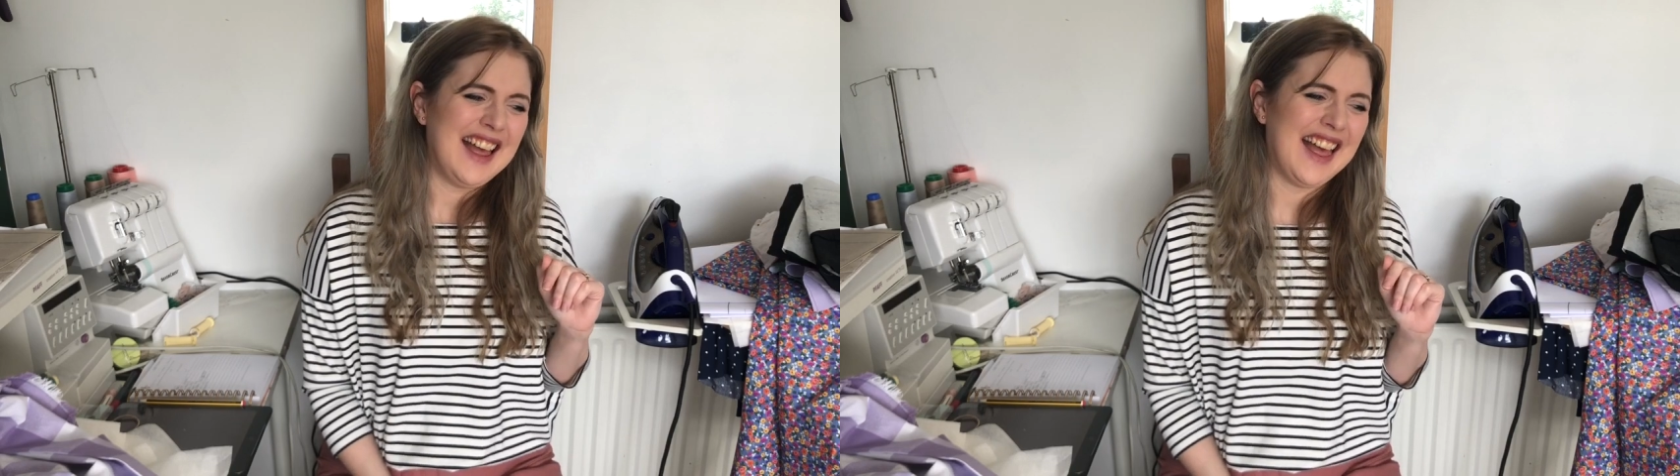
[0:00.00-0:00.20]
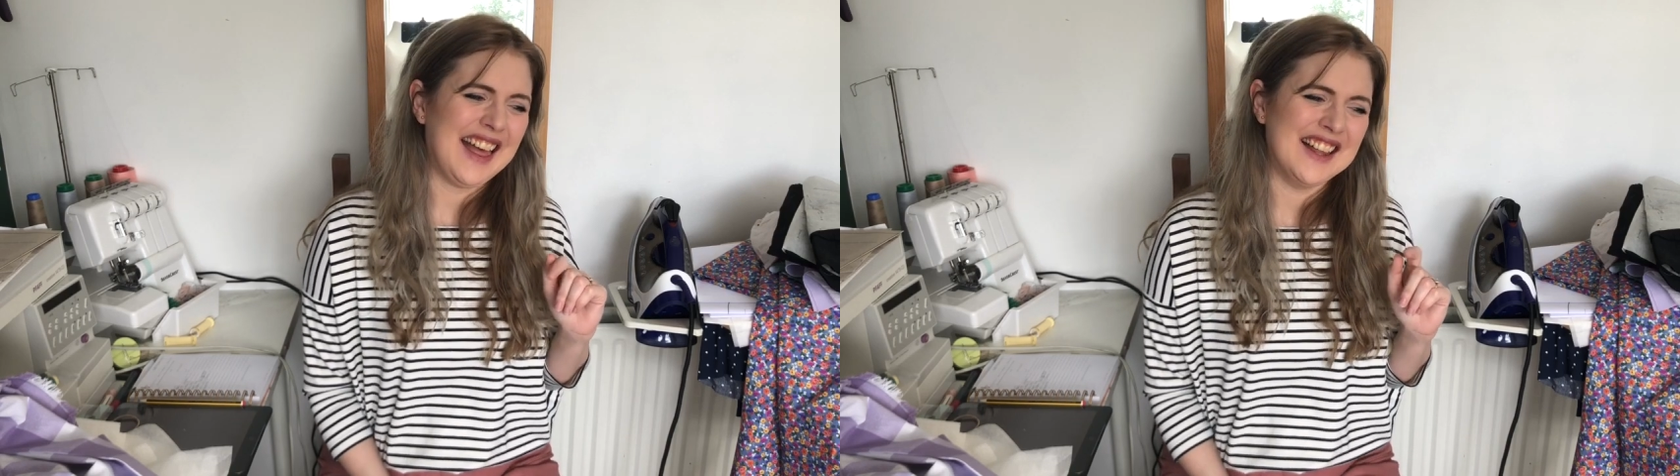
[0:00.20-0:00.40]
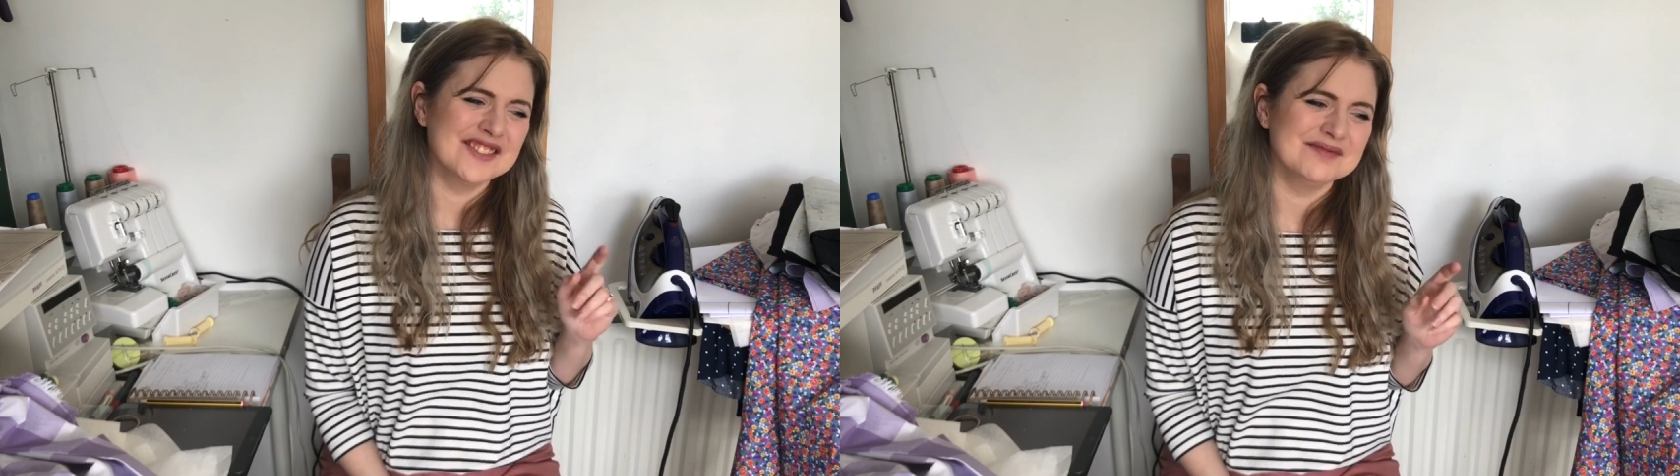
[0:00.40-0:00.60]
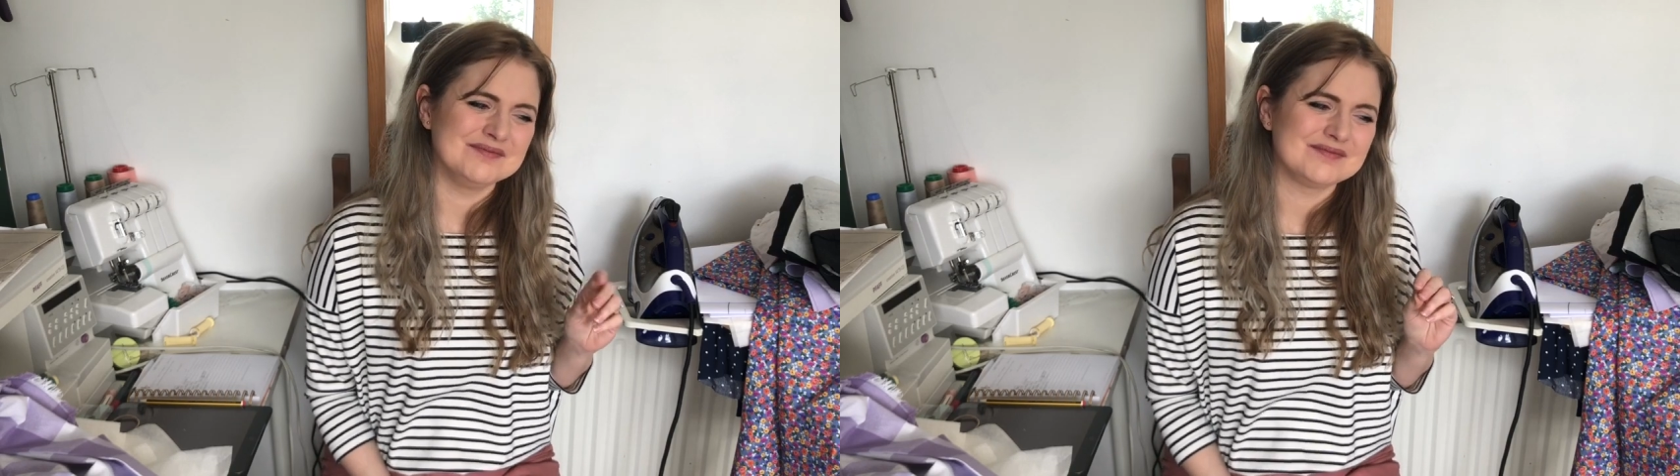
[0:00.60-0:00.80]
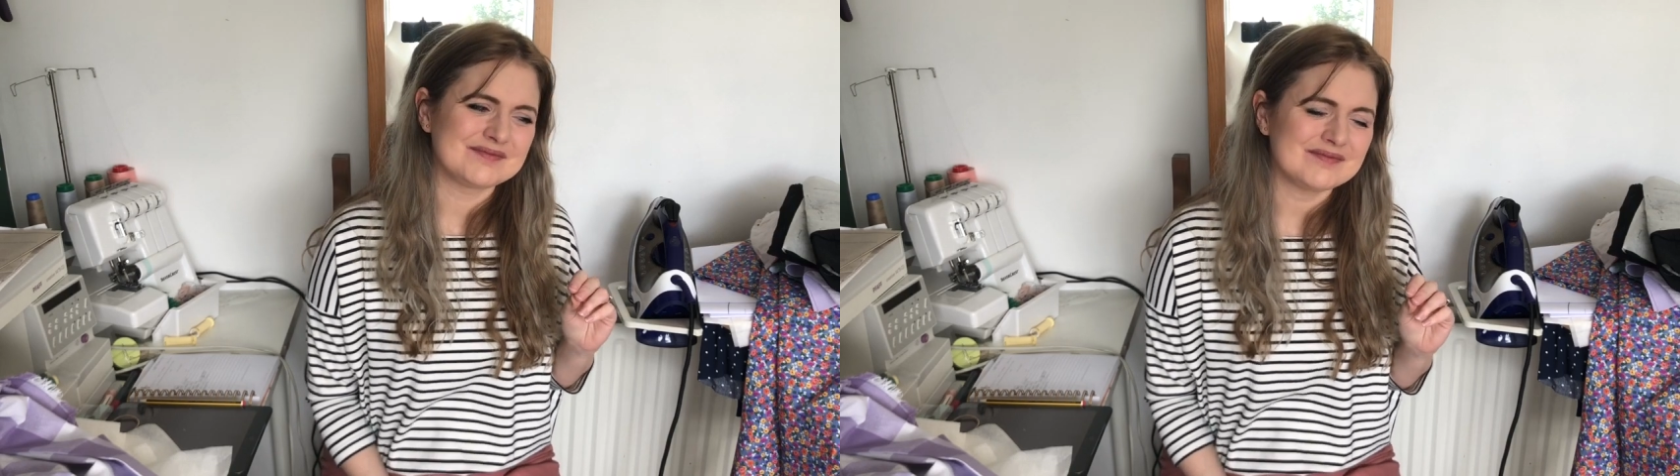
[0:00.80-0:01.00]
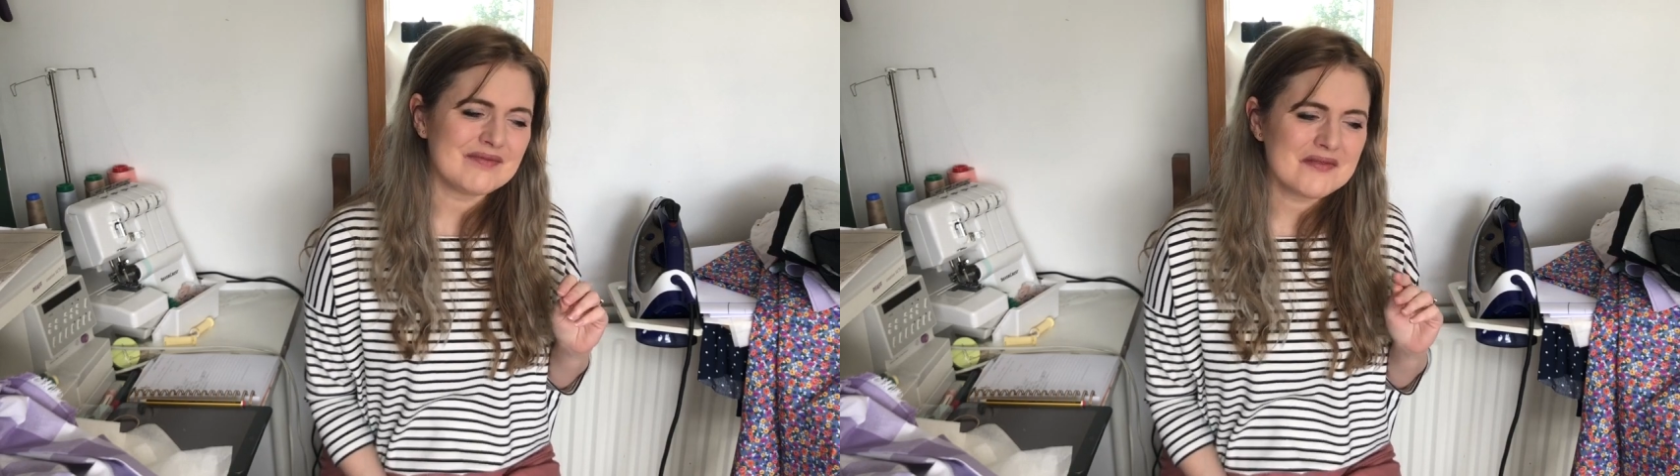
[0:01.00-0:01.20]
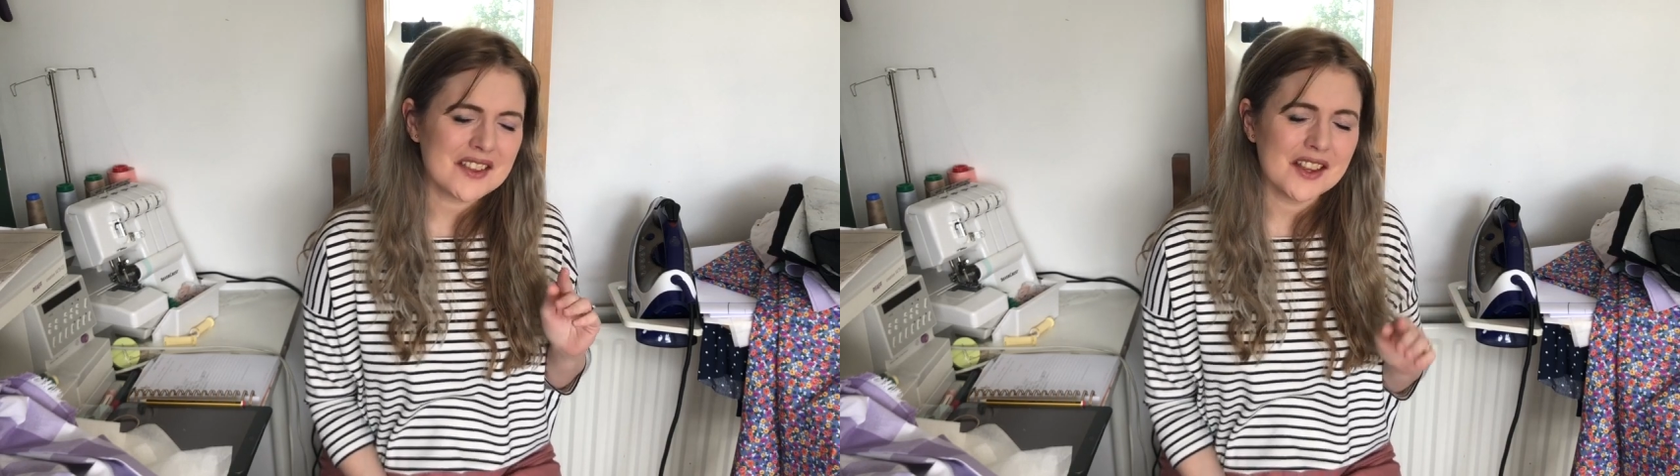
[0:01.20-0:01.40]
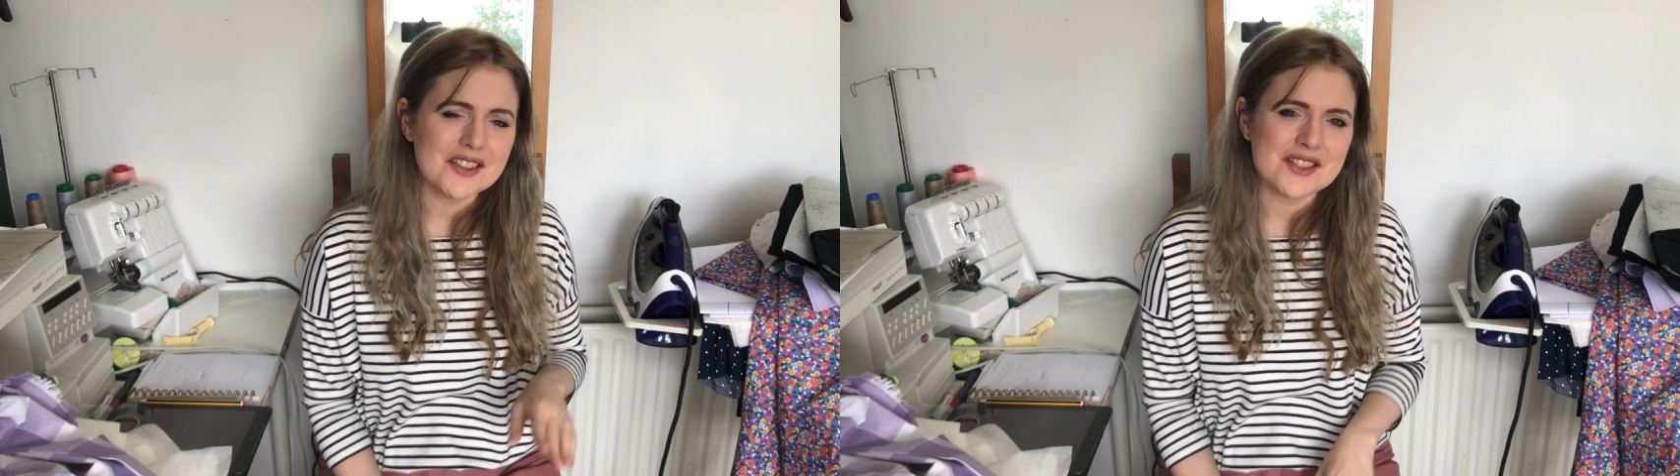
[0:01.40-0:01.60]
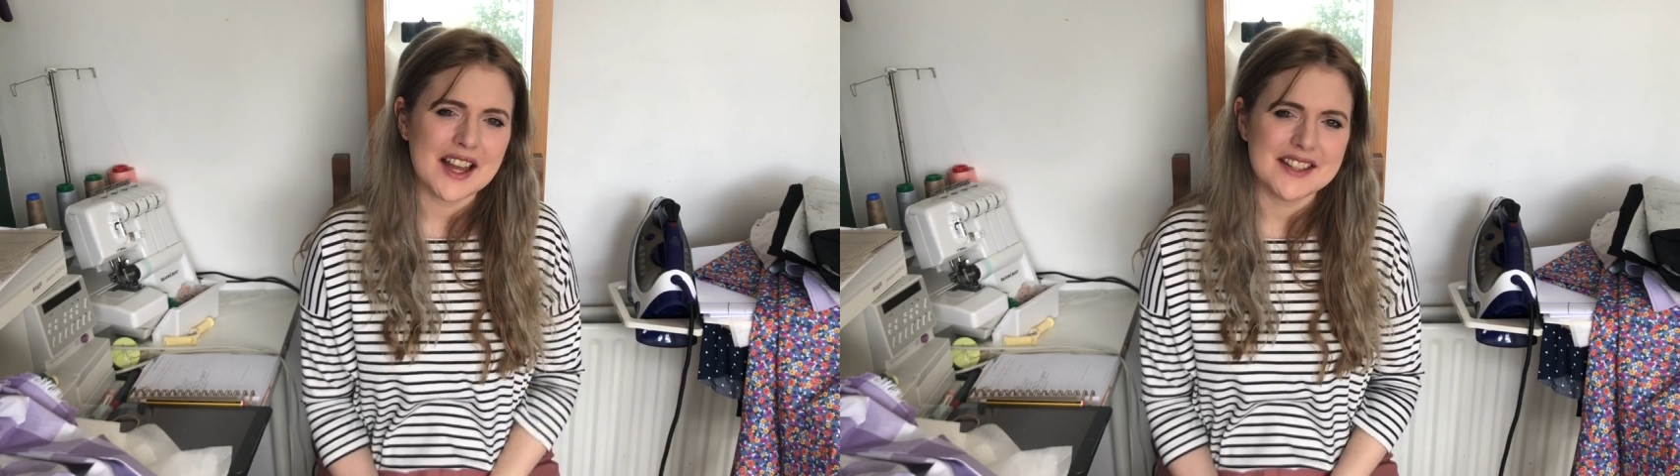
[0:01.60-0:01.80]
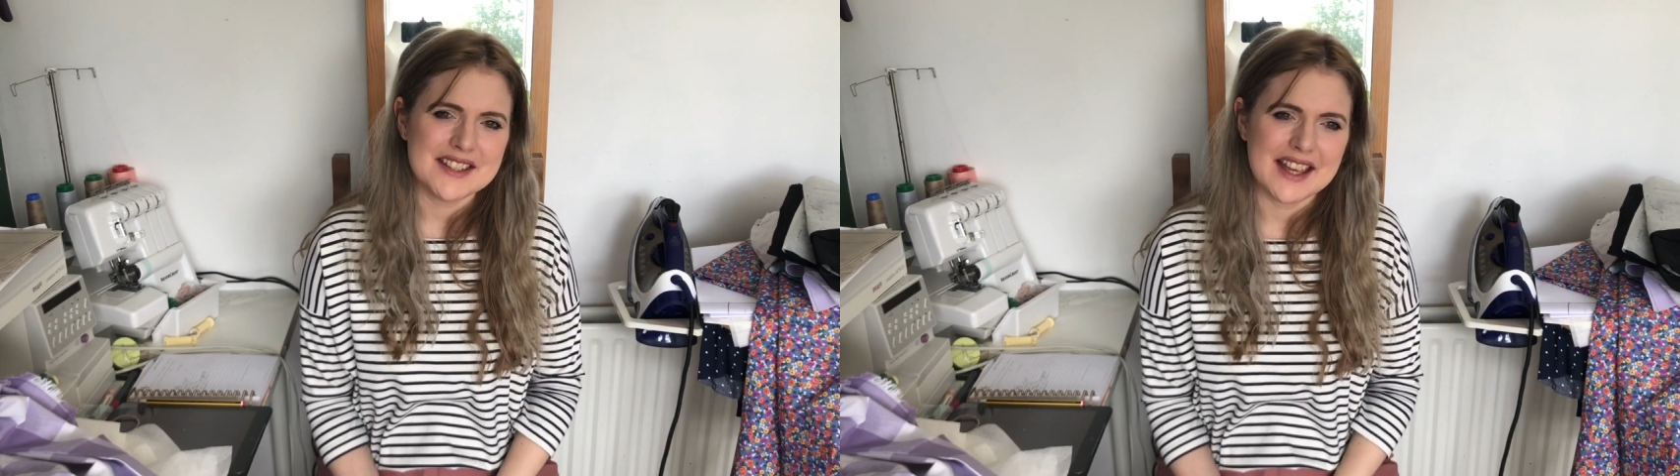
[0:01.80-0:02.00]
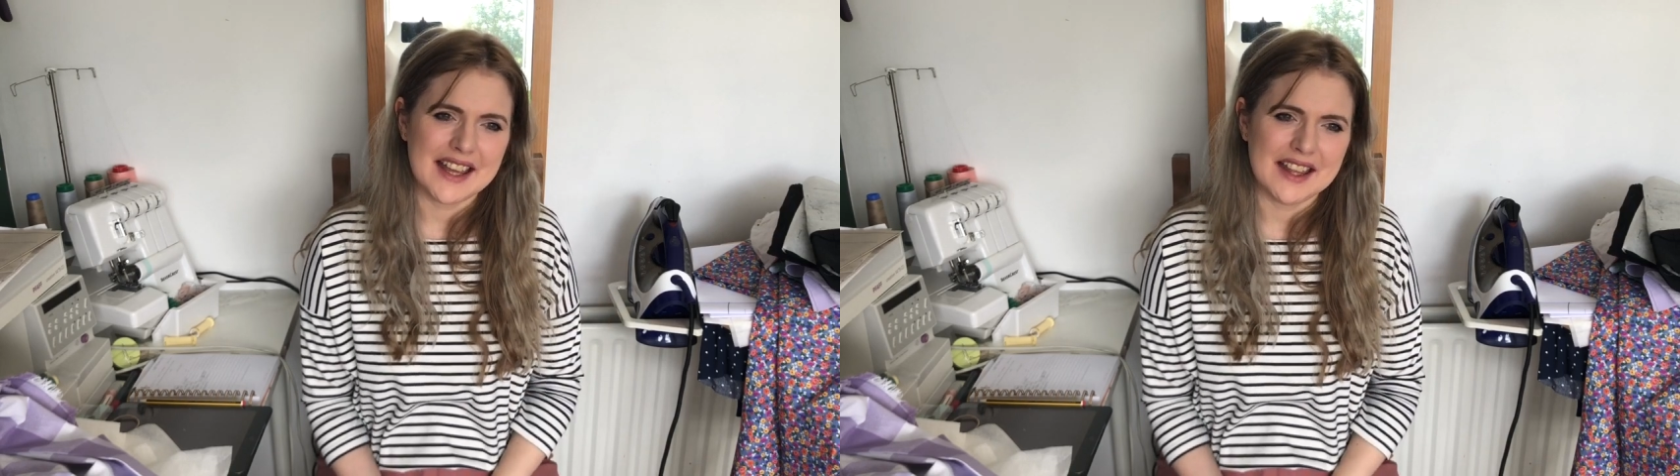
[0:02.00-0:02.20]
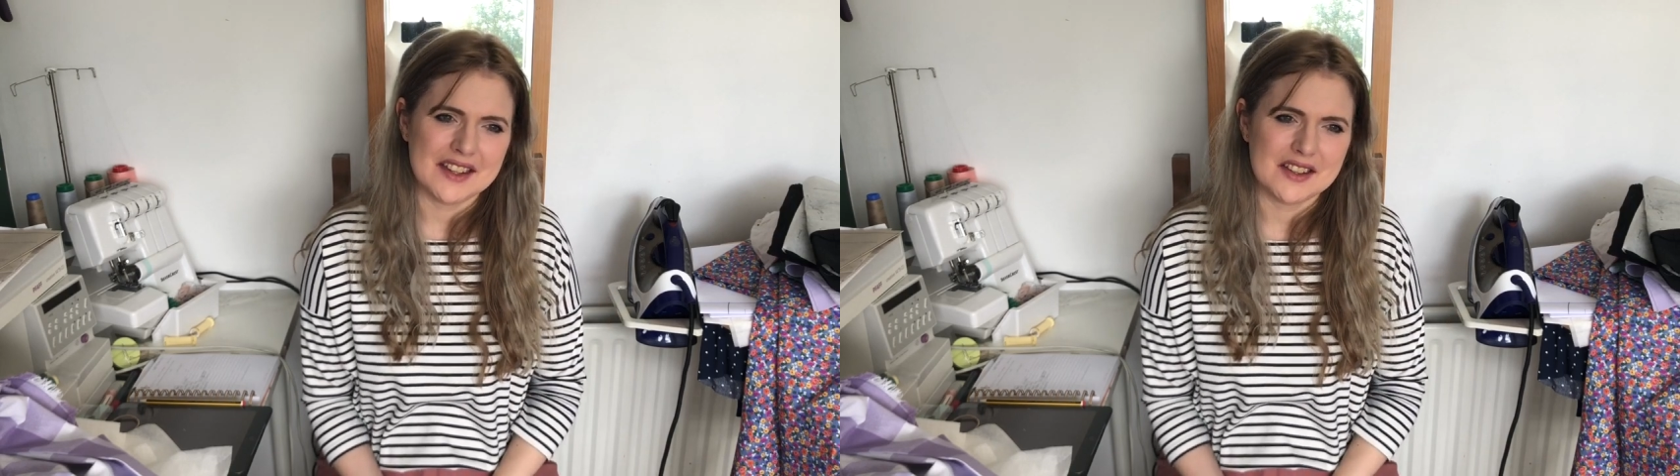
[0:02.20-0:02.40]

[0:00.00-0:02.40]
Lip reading: And yeah,